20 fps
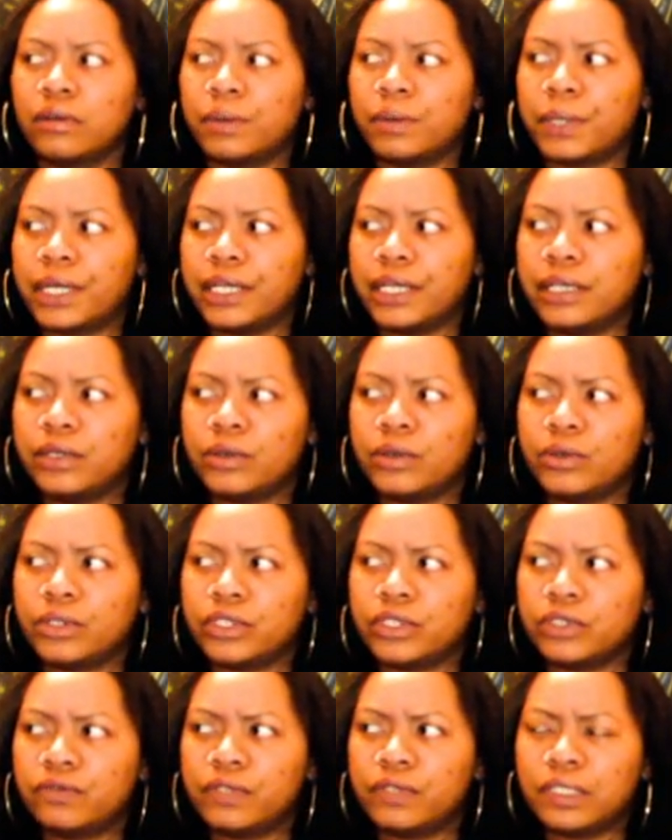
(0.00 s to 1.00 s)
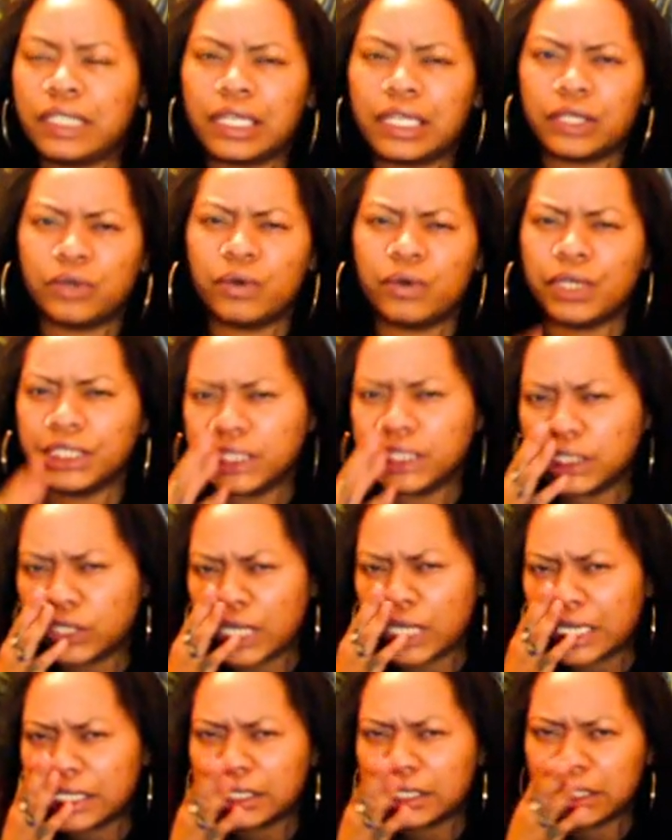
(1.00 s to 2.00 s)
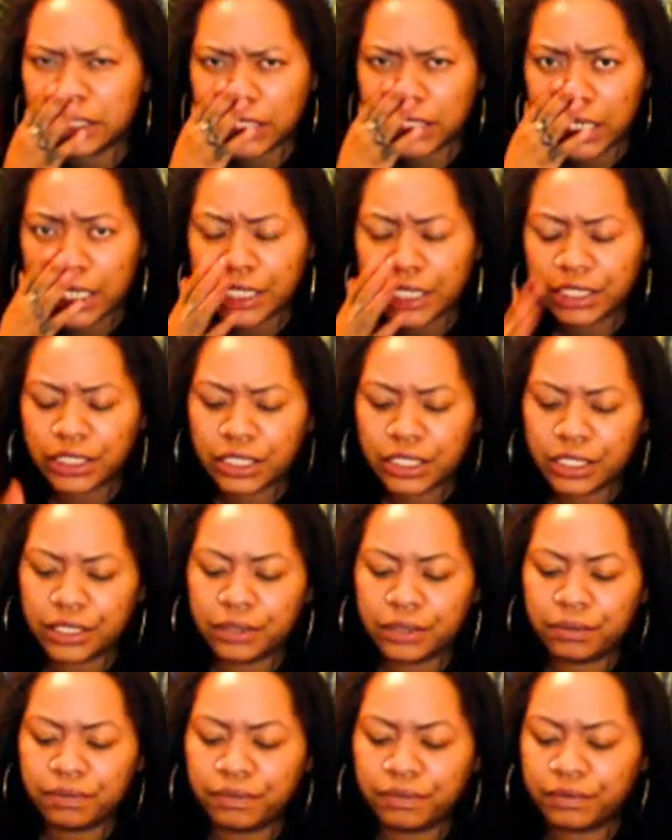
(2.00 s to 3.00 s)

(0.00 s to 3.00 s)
right? Or feel like you are trying to change them.